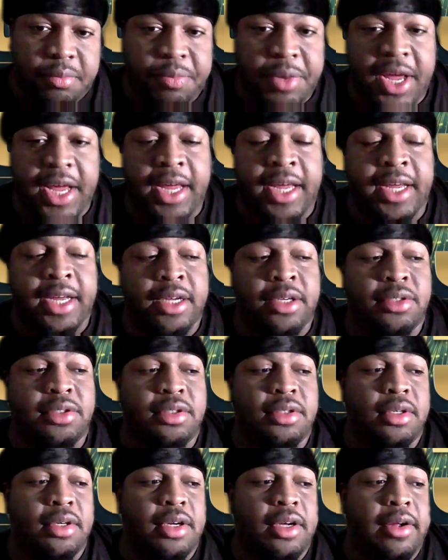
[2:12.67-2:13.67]

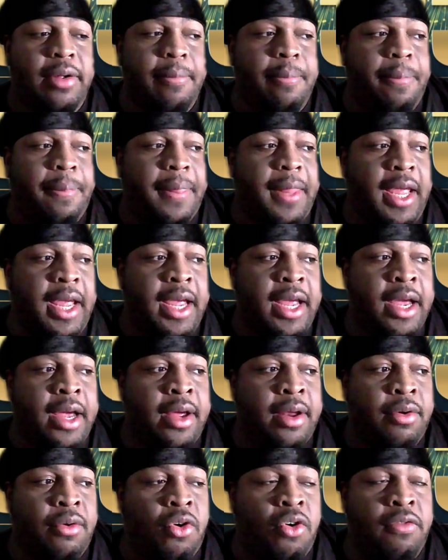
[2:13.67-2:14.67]
page,
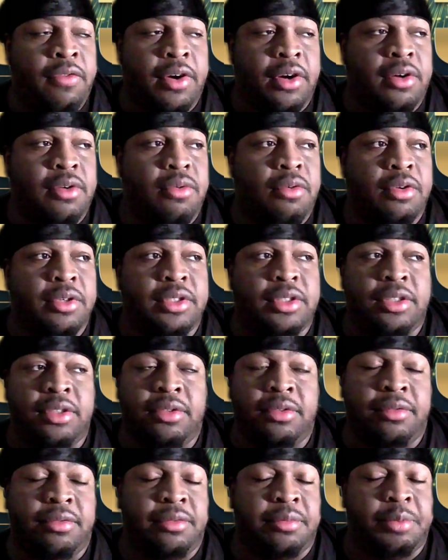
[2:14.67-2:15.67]
and over the course
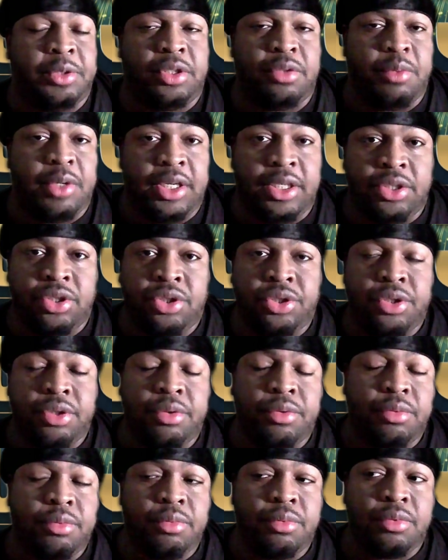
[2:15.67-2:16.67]
of between
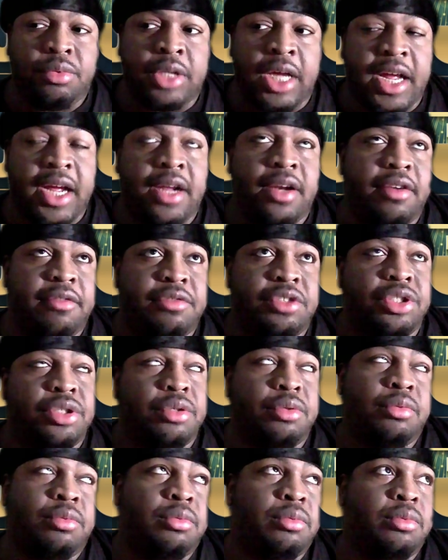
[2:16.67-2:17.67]
June, the end of
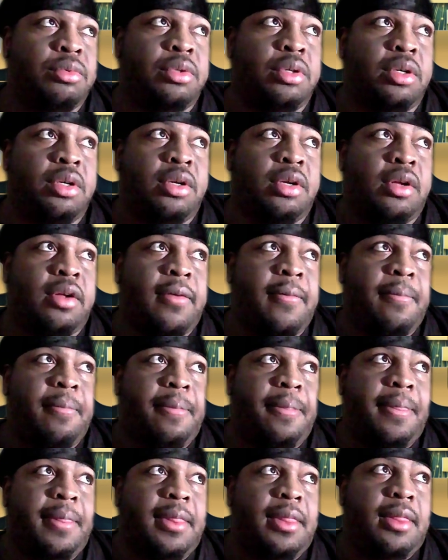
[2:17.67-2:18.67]
June,
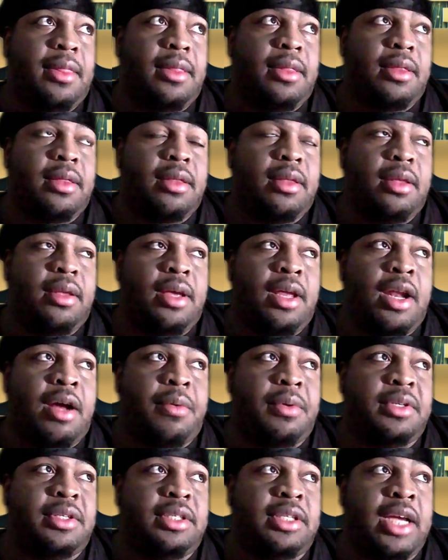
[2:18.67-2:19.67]
and
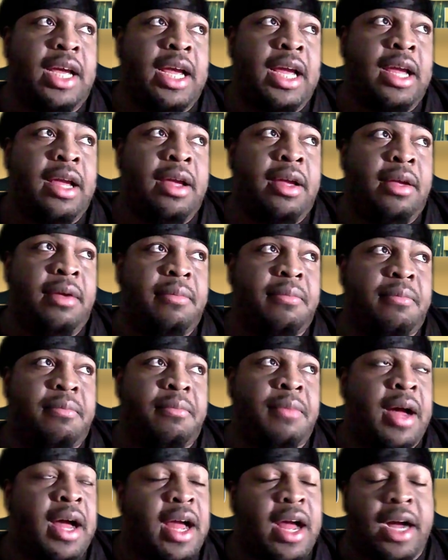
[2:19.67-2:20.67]
I would say
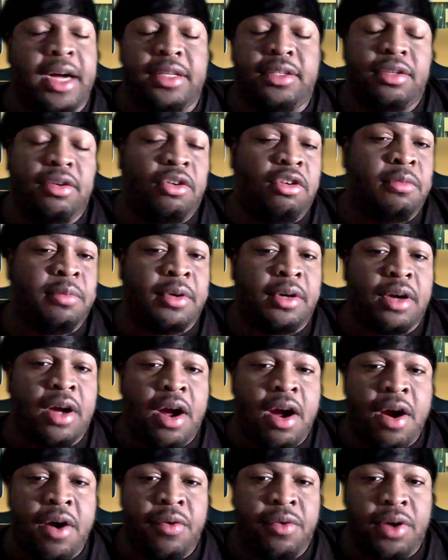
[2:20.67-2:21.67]
by October,
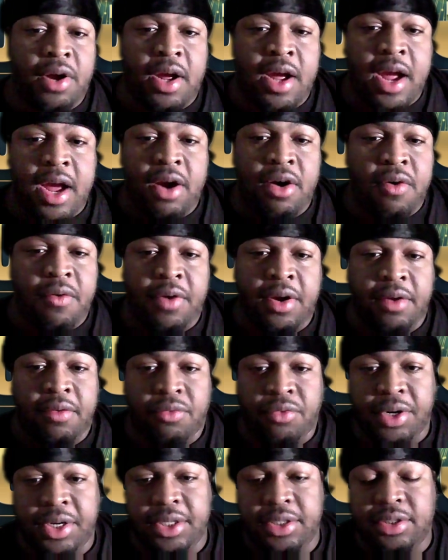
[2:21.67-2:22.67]
I I had already
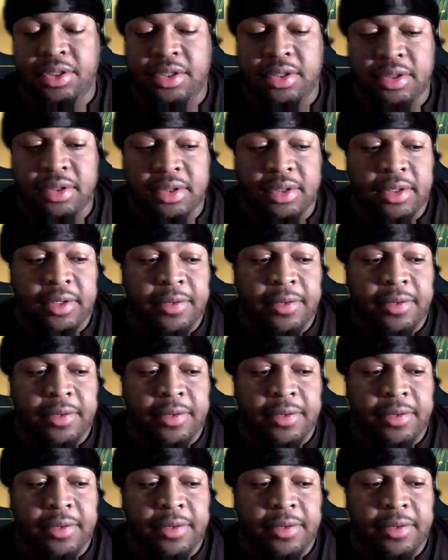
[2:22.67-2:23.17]
reached